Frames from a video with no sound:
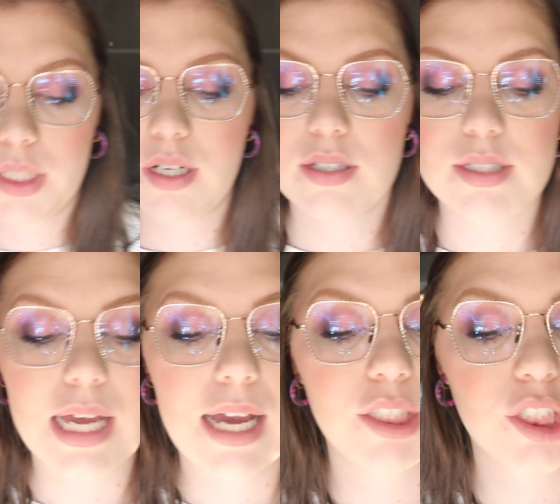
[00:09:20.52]
because
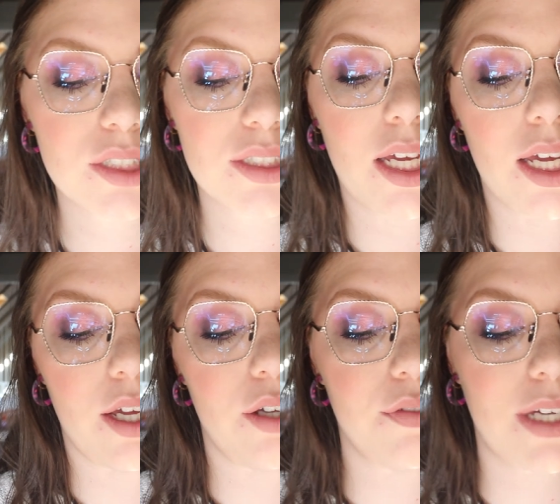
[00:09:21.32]
I just
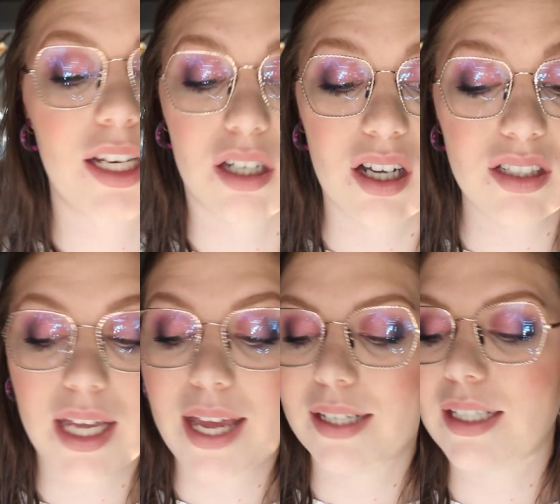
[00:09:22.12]
have a lot
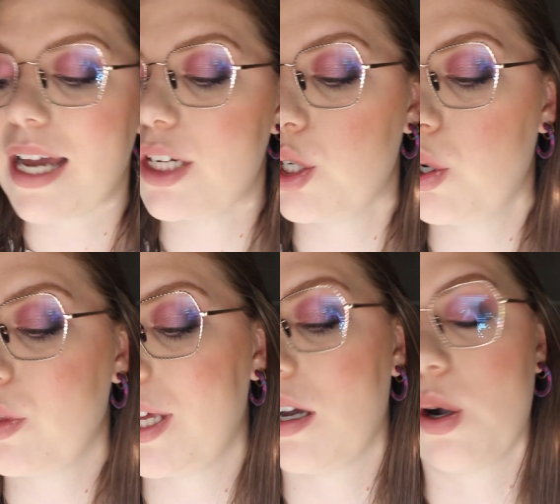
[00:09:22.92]
and I know
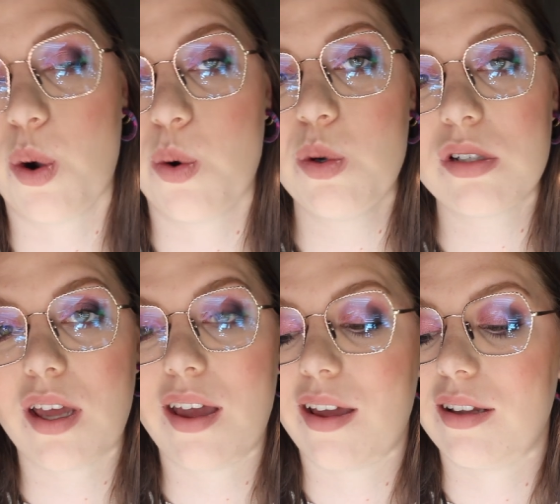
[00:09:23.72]
they are old,
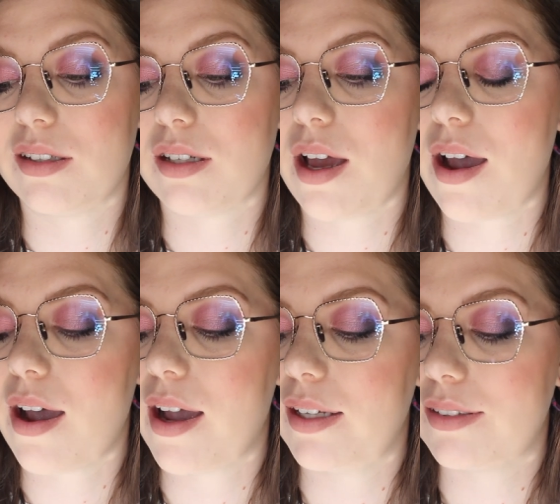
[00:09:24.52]
and
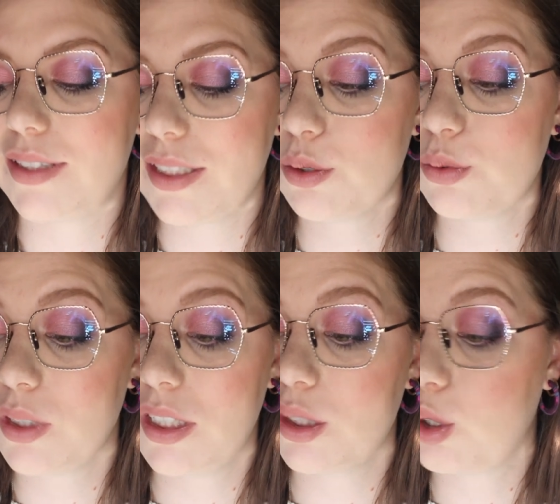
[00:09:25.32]
I didn't
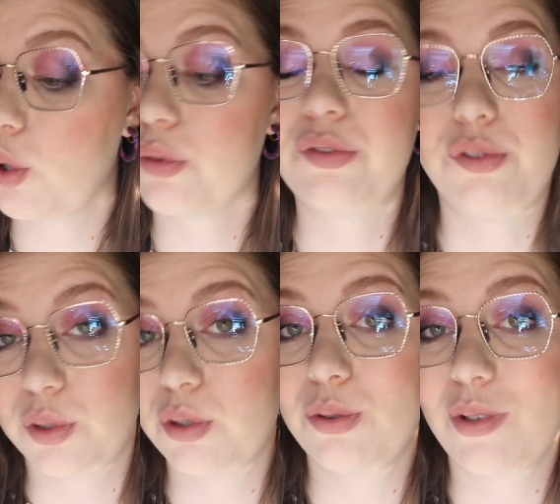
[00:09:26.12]
really go
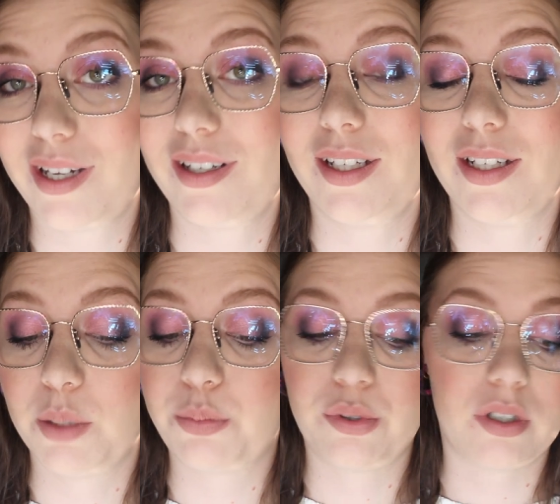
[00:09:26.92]
through any
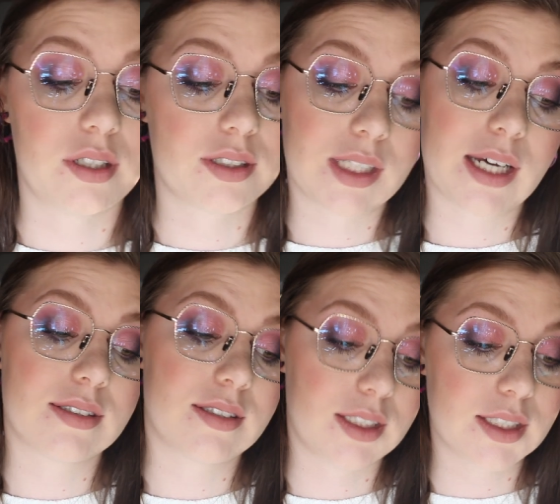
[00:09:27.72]
lip products
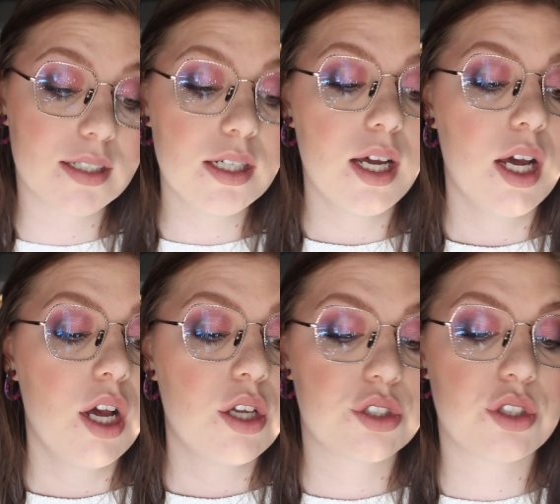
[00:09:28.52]
last year,
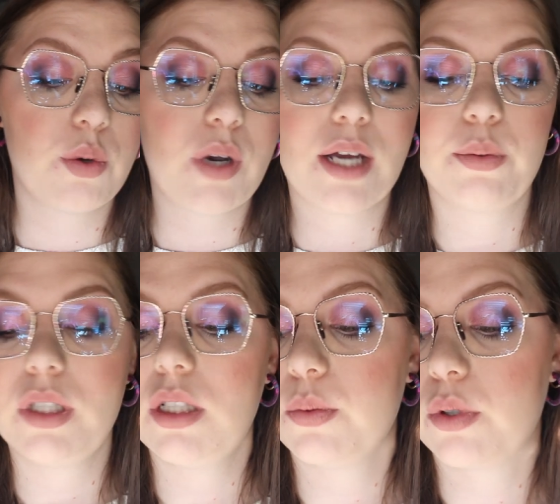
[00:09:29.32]
so I
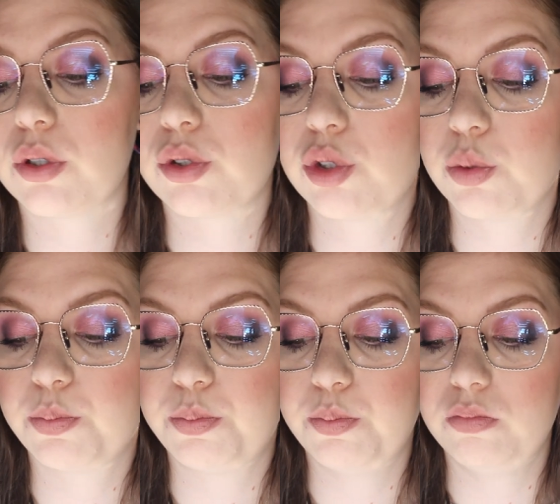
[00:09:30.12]
really want to
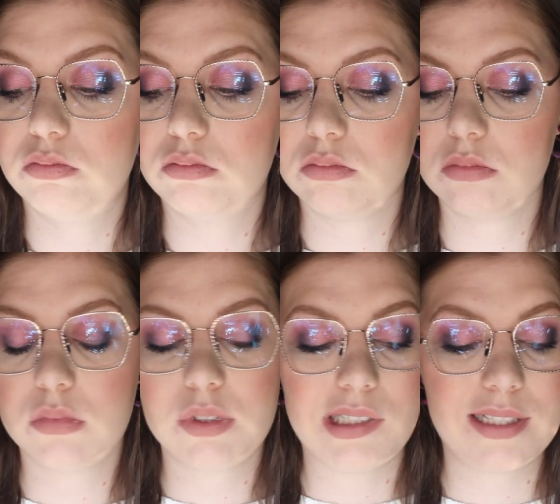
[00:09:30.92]

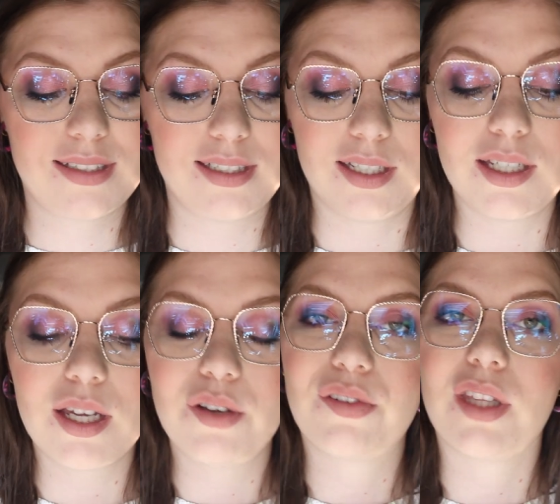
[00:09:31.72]
see
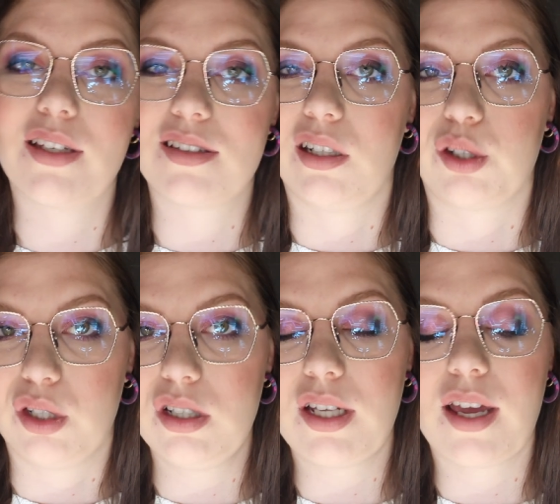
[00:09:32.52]
if they are still
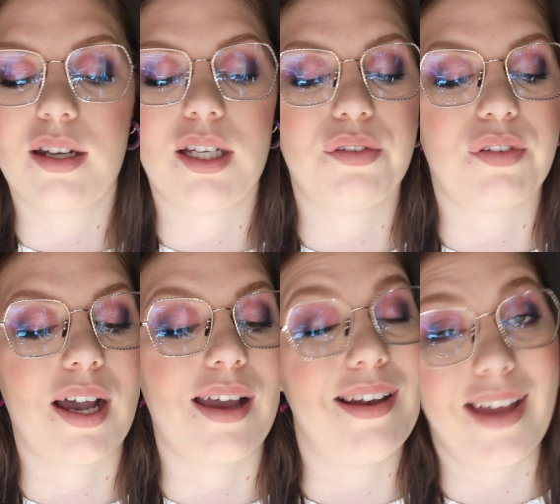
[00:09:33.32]
good and if
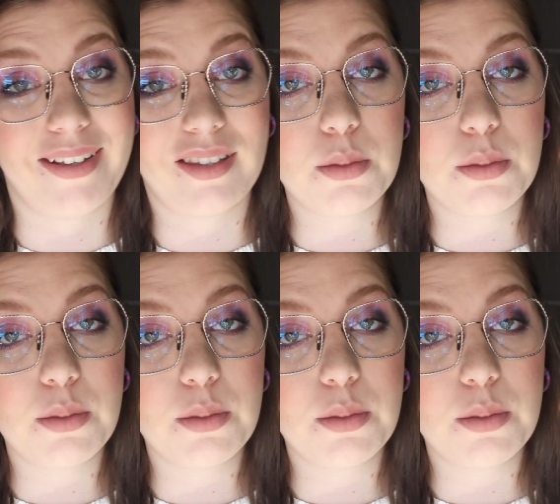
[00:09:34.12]
I like